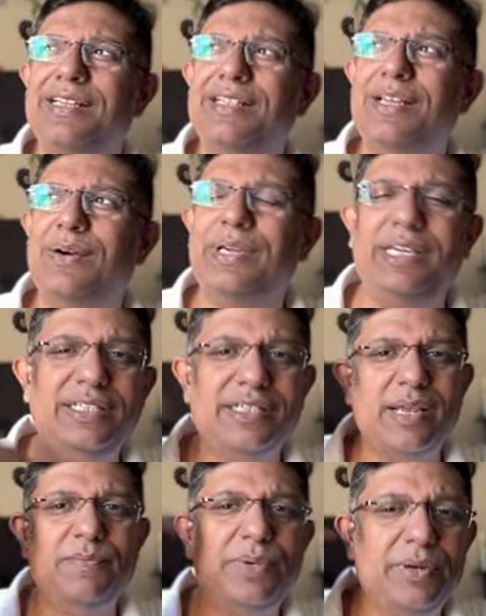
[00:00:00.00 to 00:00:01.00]
Now, he's a
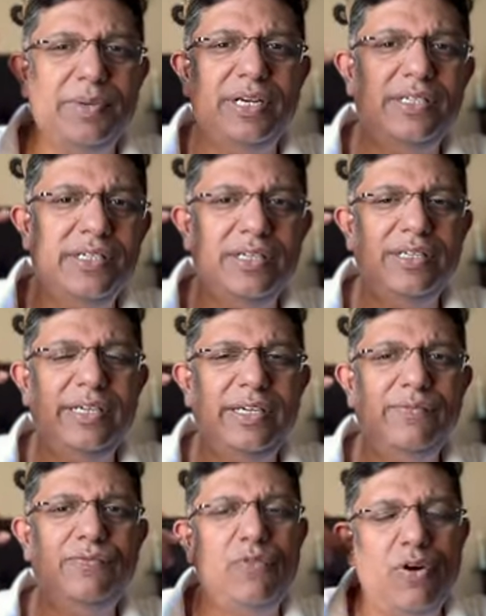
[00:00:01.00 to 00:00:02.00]

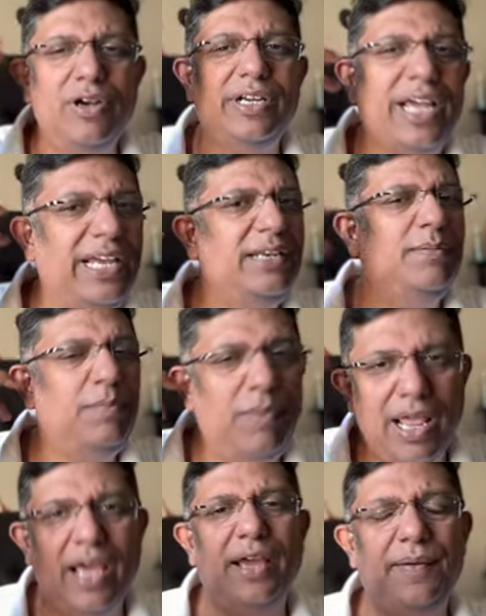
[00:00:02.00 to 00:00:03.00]
temperamentally volatile
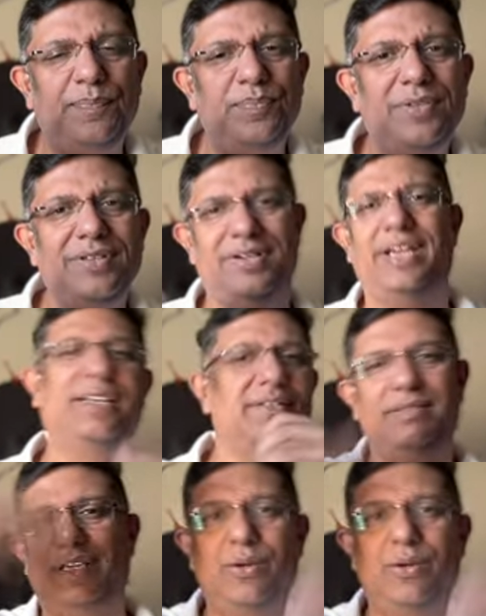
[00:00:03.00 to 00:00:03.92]
player, right? He